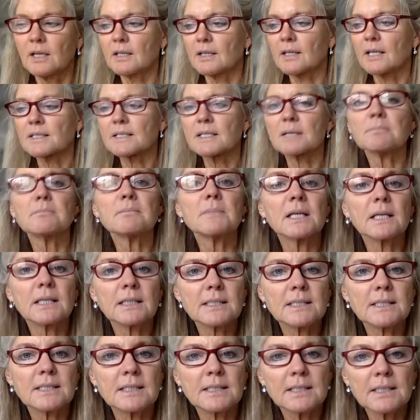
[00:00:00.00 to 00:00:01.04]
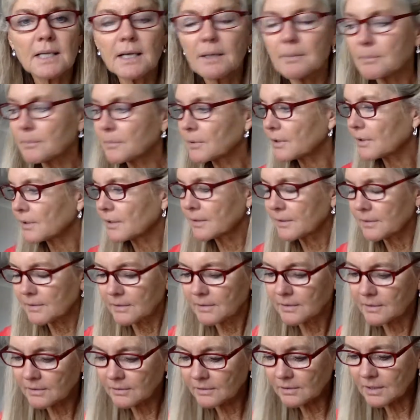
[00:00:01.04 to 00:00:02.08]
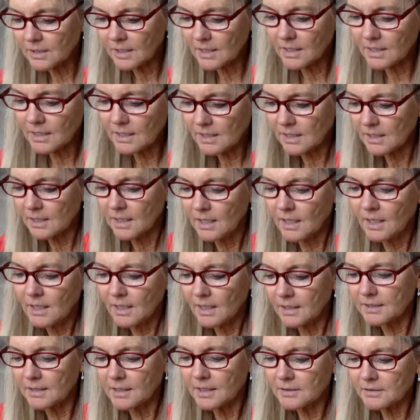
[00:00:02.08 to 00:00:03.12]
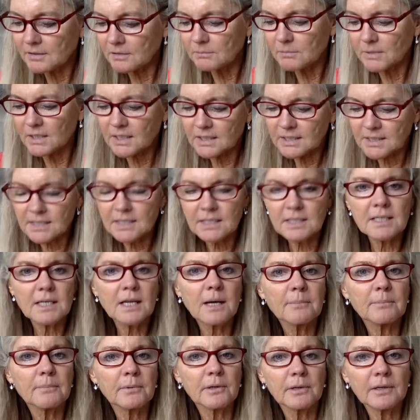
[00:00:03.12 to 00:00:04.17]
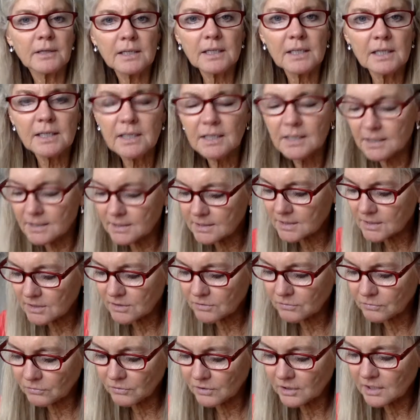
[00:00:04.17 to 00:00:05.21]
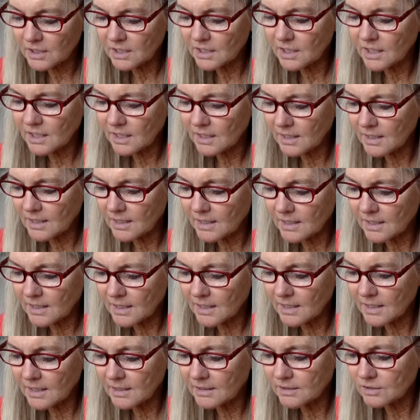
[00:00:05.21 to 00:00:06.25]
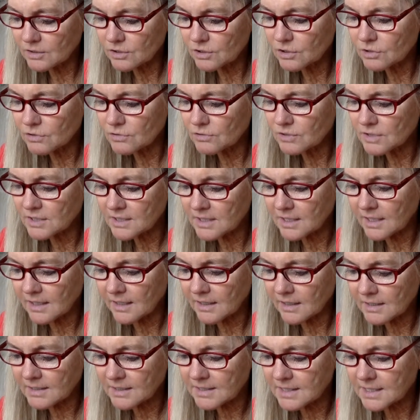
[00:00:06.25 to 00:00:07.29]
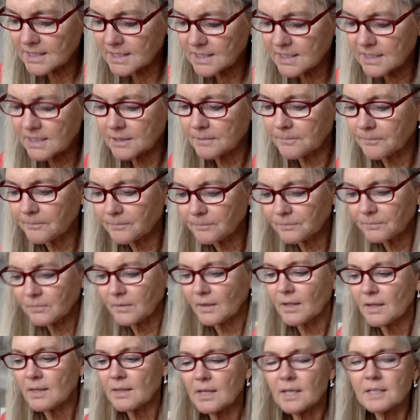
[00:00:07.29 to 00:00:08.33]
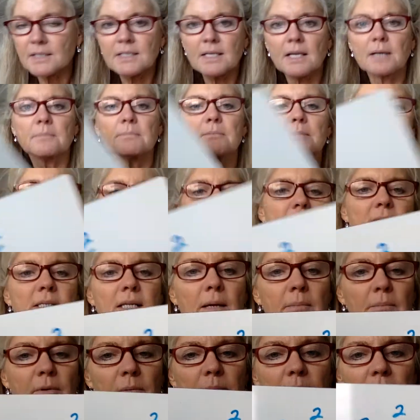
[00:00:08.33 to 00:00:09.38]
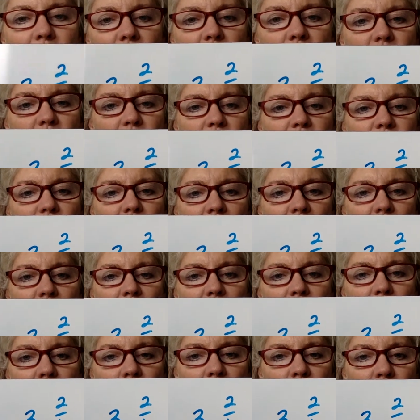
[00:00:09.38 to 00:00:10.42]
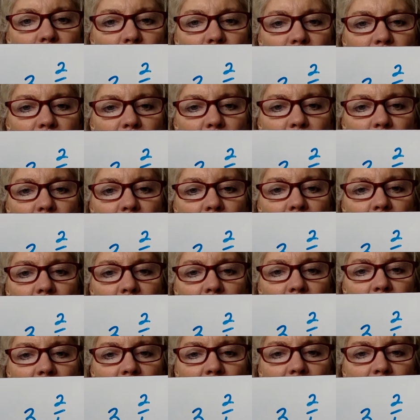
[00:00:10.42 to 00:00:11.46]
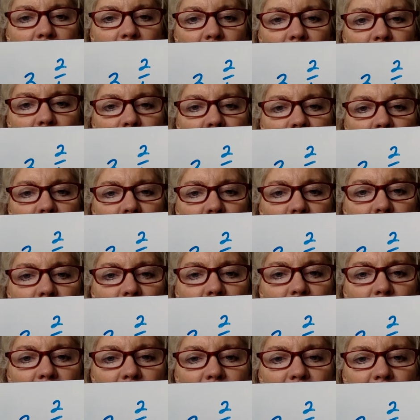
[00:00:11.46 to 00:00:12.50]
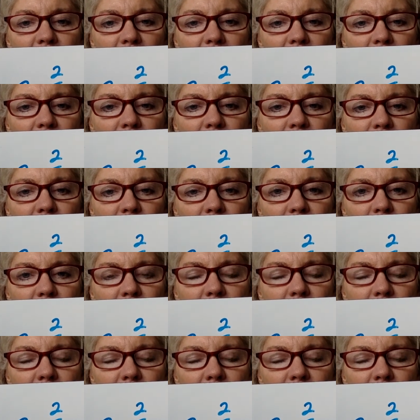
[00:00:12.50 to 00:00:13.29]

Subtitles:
That's a mixed number. Okay? Another mixed number is 3 2/6. That's a mixed number because you've got your whole number and then you've also got a fraction.